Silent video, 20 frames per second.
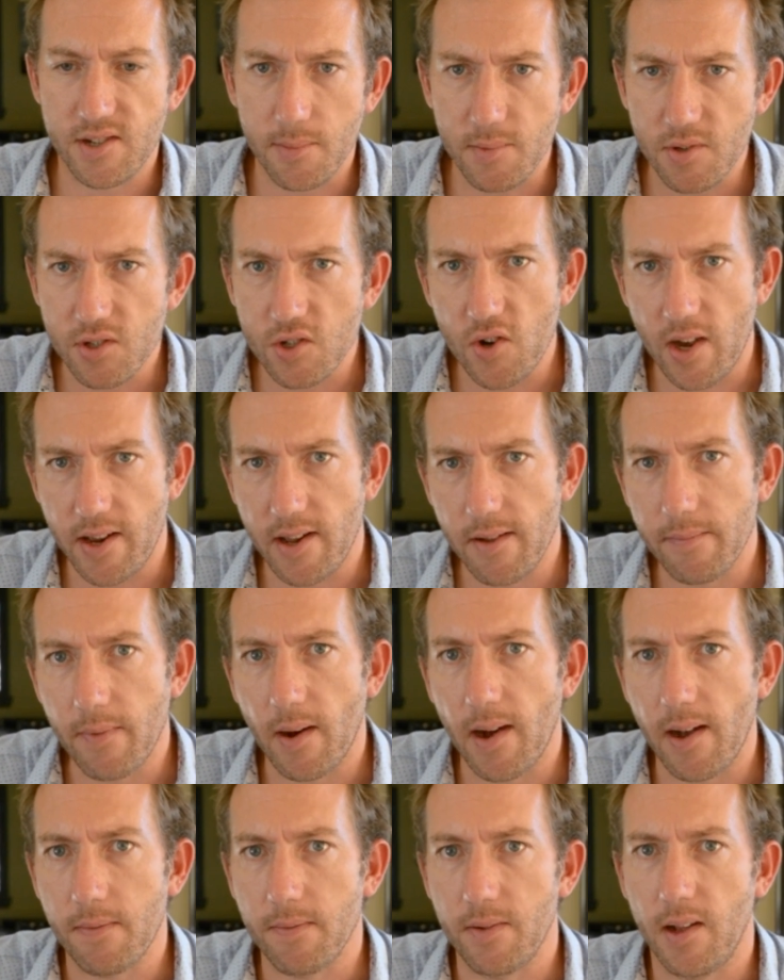demonstrate it
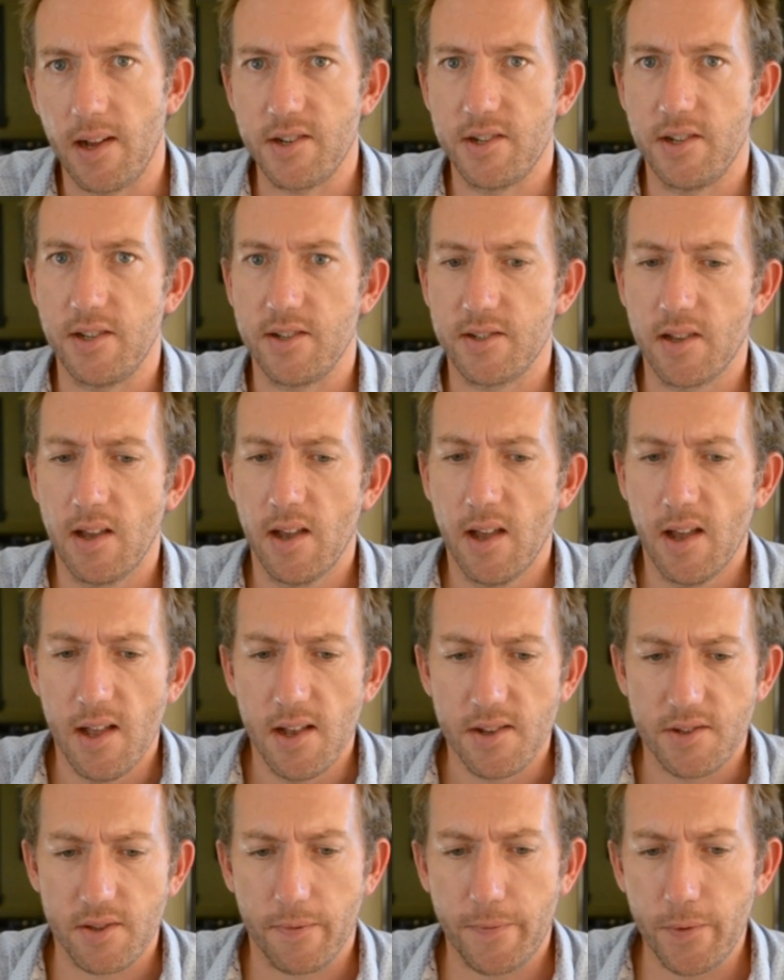via flight test.
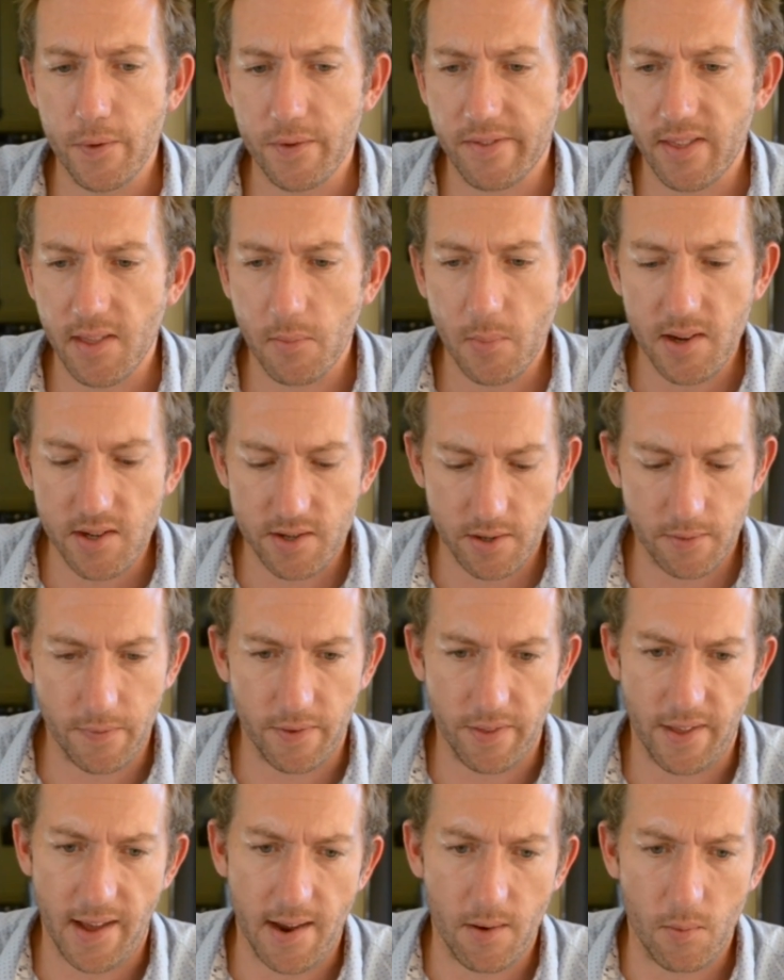So the first thing we did
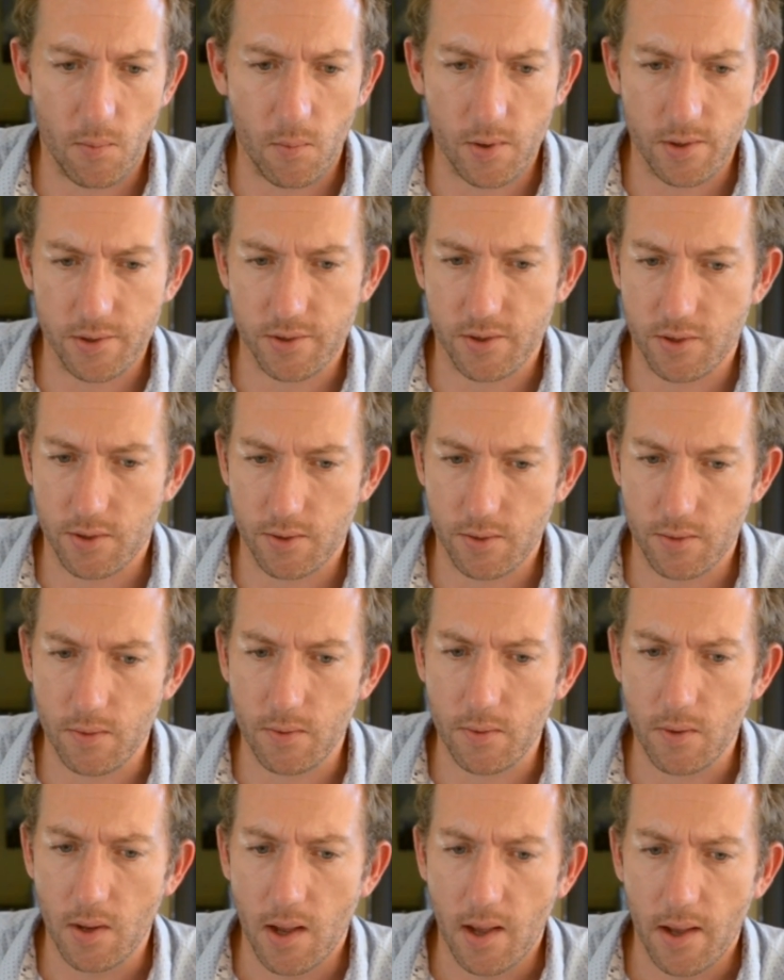for that was
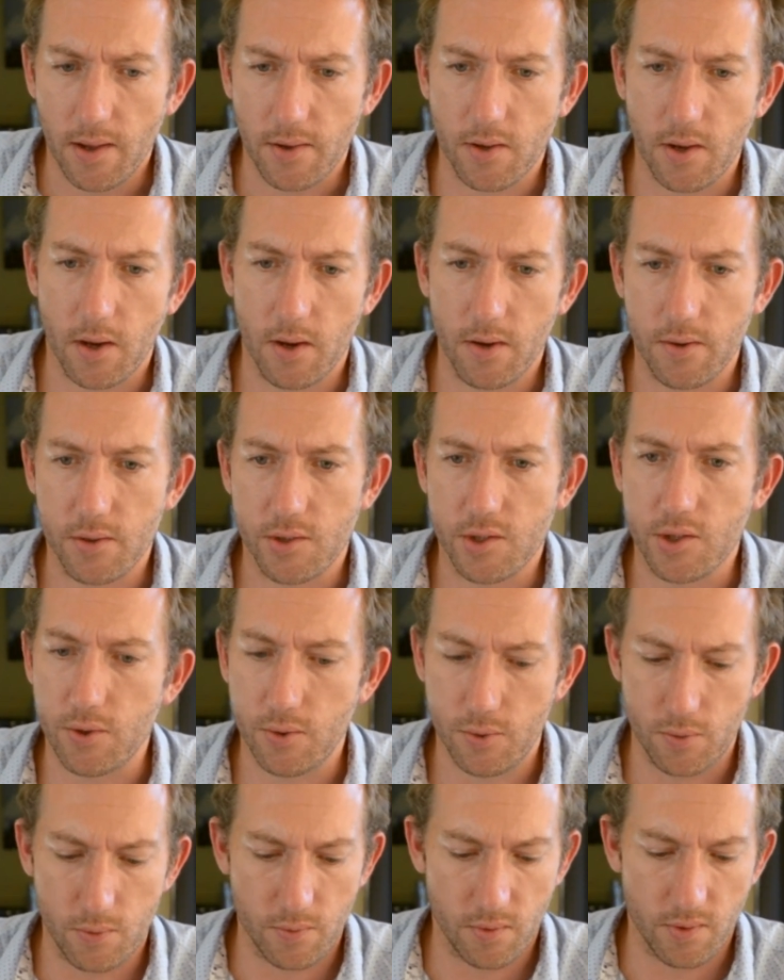to go
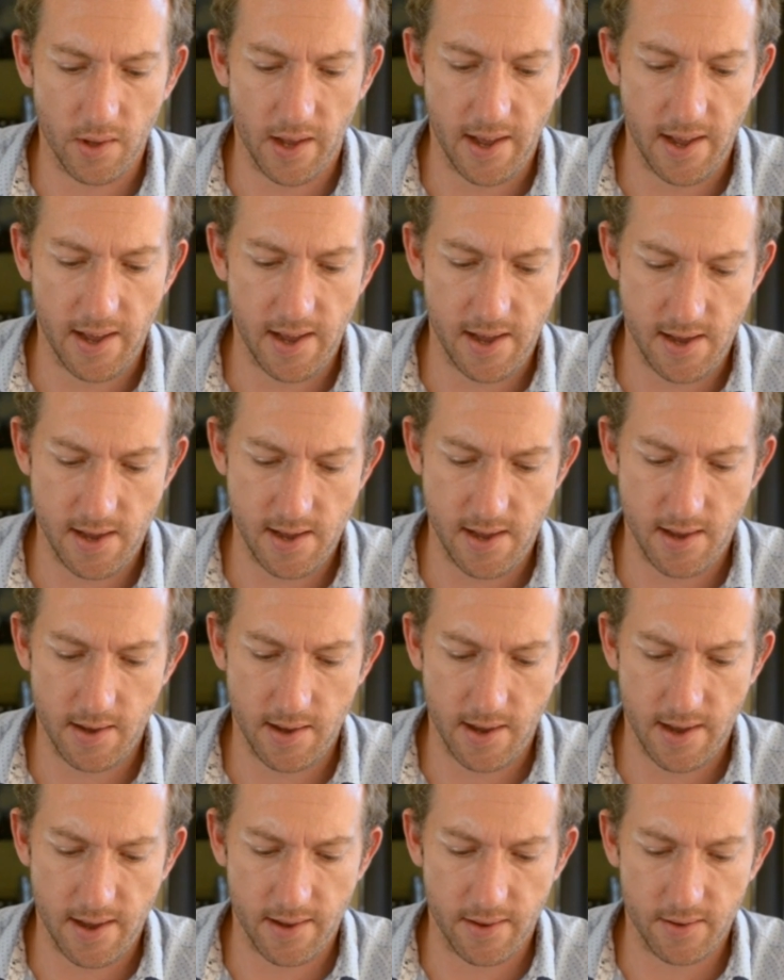to a
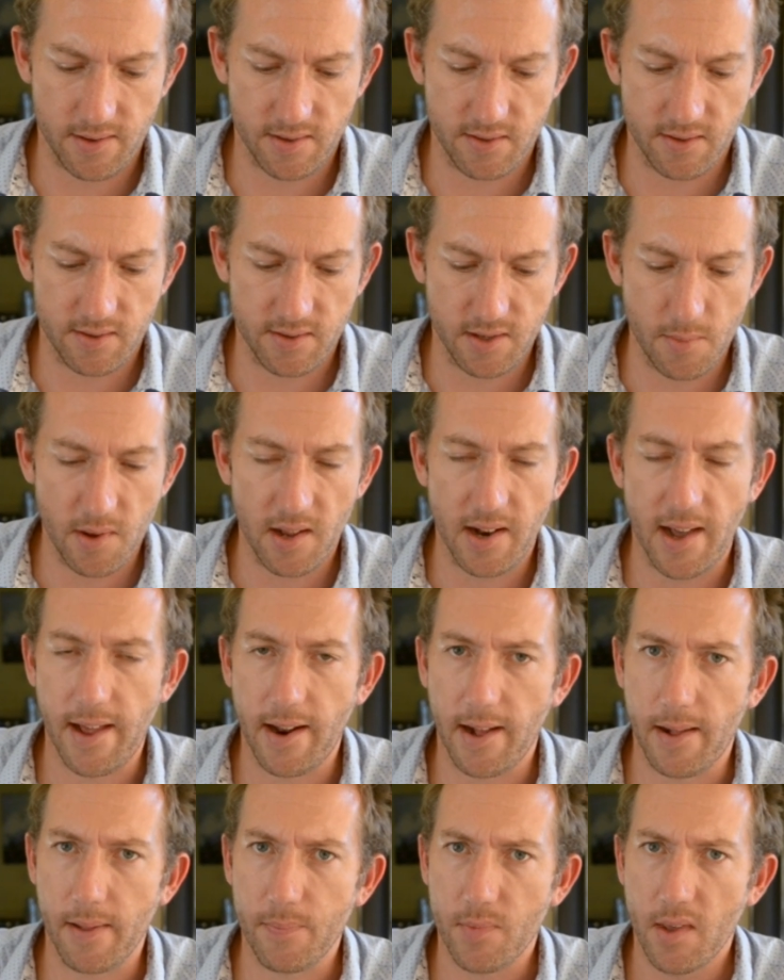
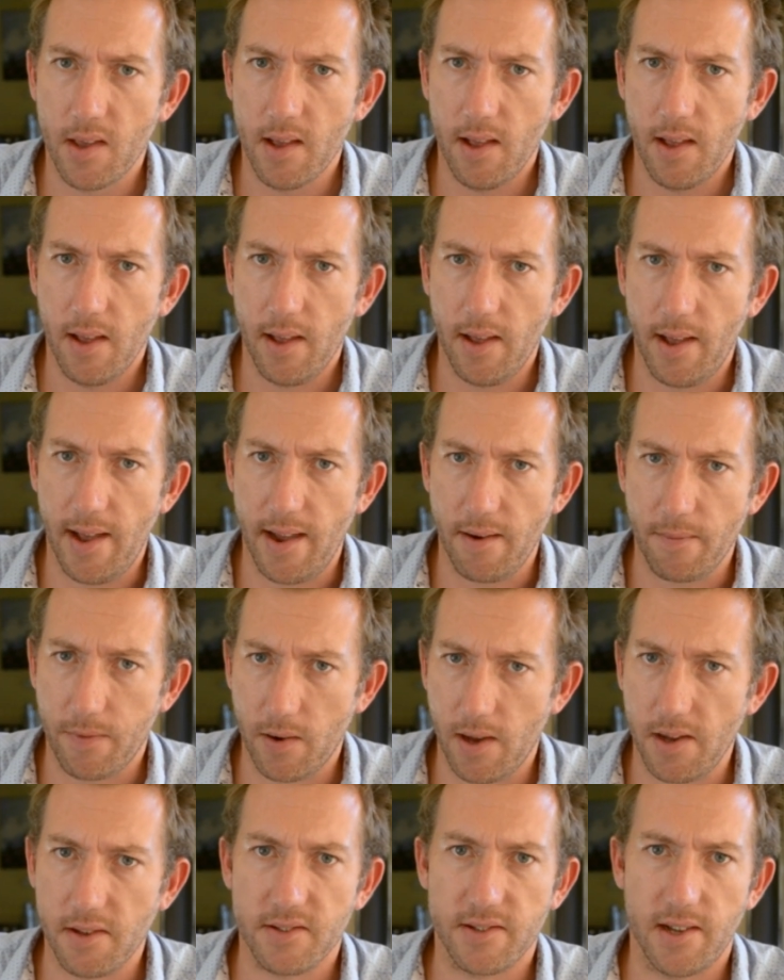simulator at
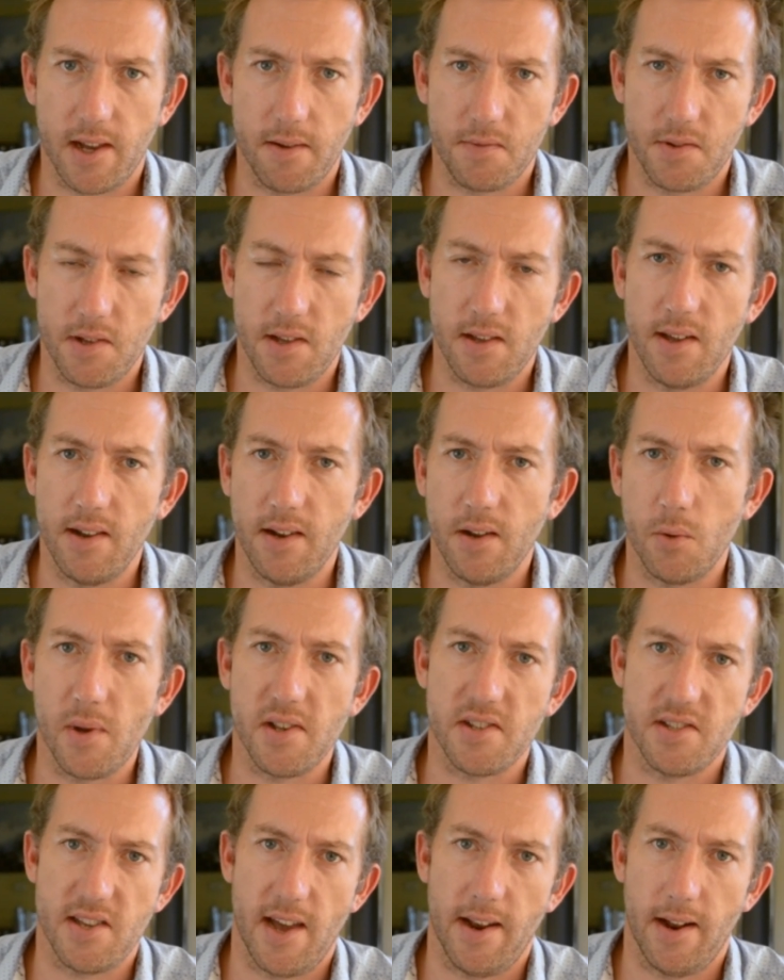Flight Safety in
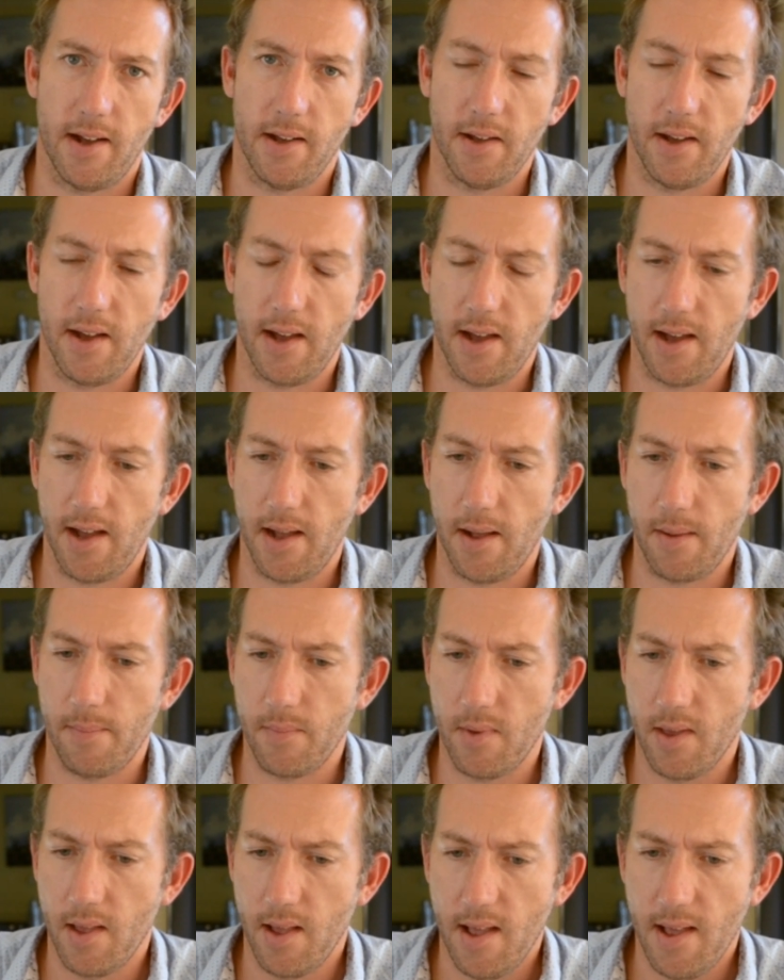Louisiana.
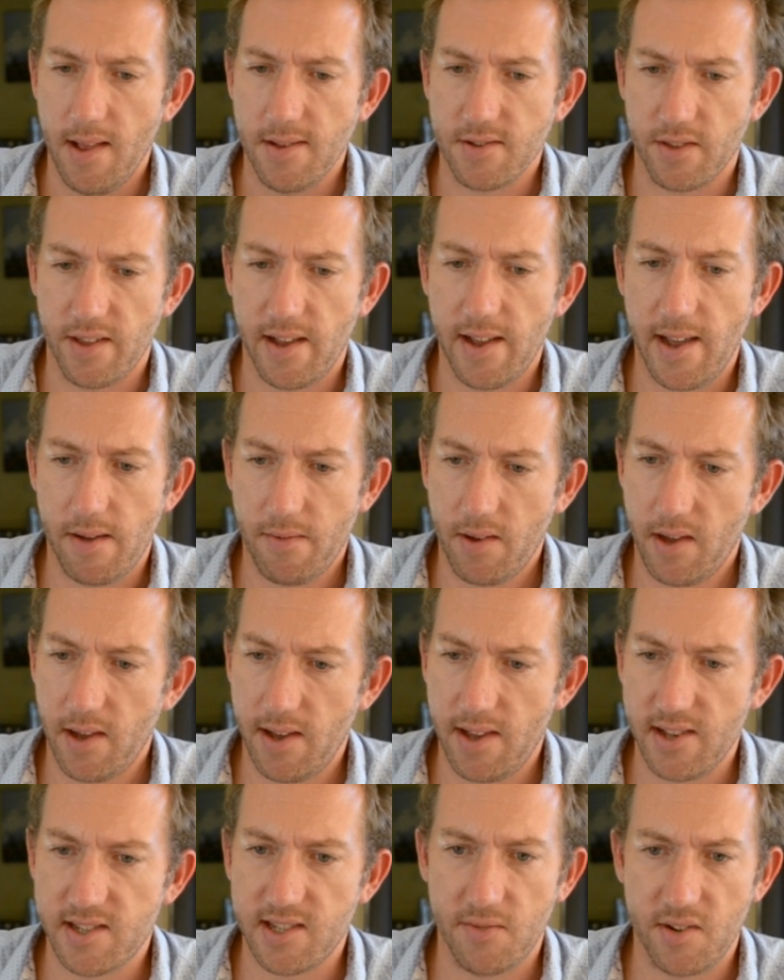So they have
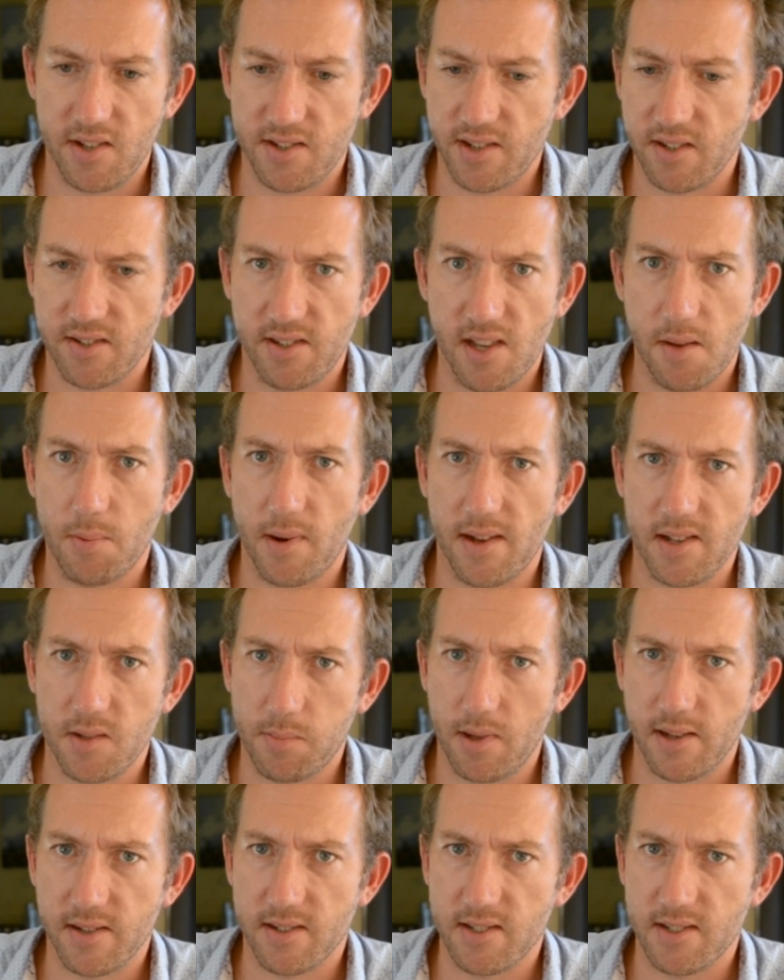a S76C++